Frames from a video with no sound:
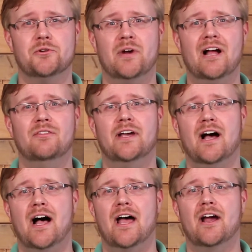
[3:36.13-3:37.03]
around the
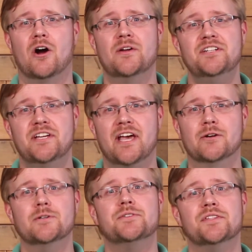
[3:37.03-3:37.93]
eye are
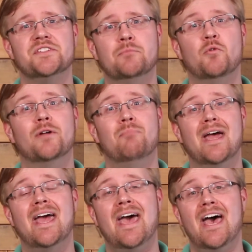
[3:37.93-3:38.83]
indicators that someone
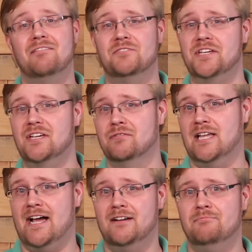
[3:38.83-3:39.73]
may have the evil
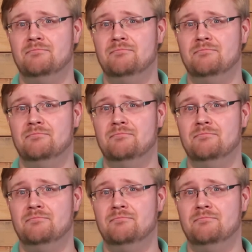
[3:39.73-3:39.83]
eye.